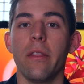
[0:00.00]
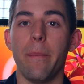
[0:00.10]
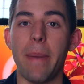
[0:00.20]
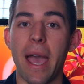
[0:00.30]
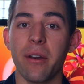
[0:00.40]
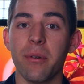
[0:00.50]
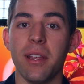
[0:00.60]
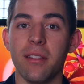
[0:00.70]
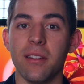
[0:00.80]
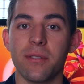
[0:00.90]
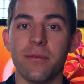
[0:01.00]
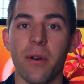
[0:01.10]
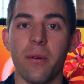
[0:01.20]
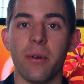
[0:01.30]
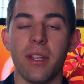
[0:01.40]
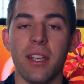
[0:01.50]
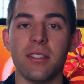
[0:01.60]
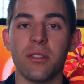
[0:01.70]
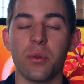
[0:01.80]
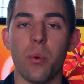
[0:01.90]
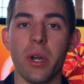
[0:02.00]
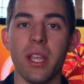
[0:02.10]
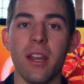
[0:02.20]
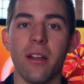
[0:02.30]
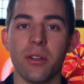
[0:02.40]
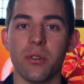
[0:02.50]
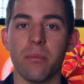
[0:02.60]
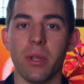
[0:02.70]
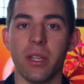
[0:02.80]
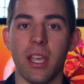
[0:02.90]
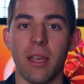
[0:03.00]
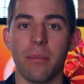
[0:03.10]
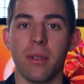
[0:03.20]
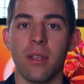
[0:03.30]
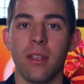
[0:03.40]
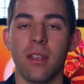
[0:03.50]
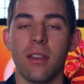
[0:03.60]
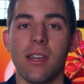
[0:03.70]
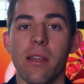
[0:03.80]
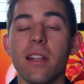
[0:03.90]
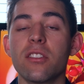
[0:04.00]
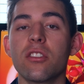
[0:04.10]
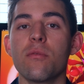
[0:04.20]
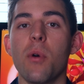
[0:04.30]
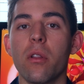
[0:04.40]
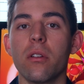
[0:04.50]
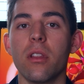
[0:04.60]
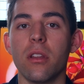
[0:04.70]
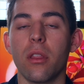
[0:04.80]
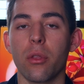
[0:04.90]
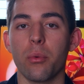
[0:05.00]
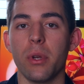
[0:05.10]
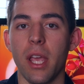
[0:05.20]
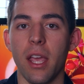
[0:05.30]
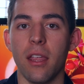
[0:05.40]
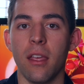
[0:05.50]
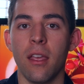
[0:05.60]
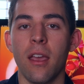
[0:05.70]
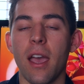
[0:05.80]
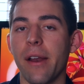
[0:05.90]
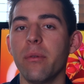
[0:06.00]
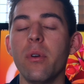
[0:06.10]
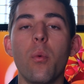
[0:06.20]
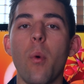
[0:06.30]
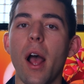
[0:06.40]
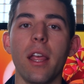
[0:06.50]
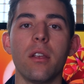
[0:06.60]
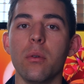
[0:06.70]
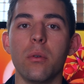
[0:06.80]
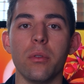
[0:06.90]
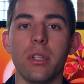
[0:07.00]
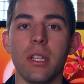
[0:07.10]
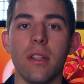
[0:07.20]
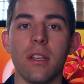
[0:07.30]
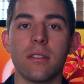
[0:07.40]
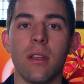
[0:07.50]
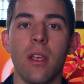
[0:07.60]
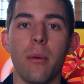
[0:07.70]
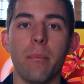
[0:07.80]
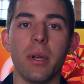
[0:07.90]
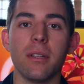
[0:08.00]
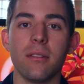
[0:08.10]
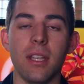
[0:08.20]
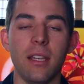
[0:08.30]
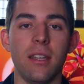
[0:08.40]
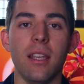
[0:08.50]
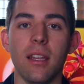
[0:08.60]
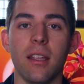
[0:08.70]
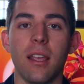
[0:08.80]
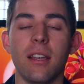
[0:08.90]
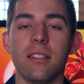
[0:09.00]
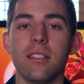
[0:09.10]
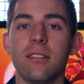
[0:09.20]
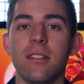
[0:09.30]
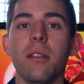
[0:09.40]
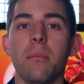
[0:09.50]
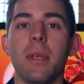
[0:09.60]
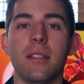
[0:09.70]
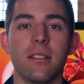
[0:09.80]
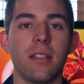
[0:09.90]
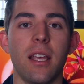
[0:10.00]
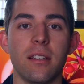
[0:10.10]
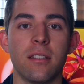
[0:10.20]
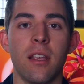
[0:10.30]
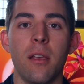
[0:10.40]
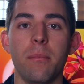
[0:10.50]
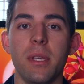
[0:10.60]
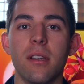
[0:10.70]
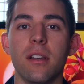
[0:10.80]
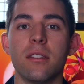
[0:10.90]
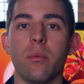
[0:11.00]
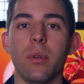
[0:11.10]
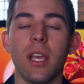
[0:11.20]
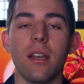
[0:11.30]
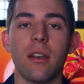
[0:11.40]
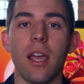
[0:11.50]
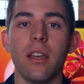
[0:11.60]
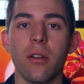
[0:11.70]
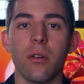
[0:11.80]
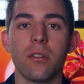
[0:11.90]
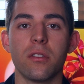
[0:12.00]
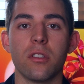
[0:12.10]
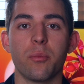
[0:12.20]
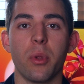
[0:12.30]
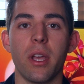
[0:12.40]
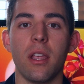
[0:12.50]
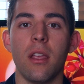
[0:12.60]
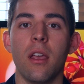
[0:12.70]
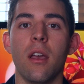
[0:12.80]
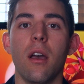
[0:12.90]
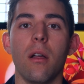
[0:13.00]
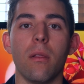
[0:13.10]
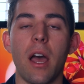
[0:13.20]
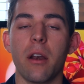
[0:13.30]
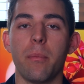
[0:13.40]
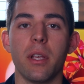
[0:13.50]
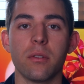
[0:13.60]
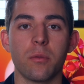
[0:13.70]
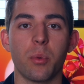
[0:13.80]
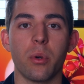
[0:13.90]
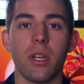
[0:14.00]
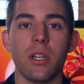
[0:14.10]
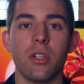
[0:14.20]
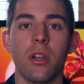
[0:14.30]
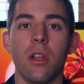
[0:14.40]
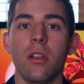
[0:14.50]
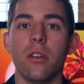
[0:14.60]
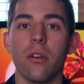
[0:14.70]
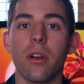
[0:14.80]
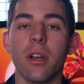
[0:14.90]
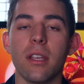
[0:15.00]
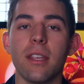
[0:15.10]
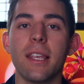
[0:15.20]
The battery in this phone is a 2800 milliamp. Now that's smaller than the 3a. I don't know why Google did this, but they did, and it just didn't make sense, because with that 90 Hz display, a lot of pixels per inch, you're gonna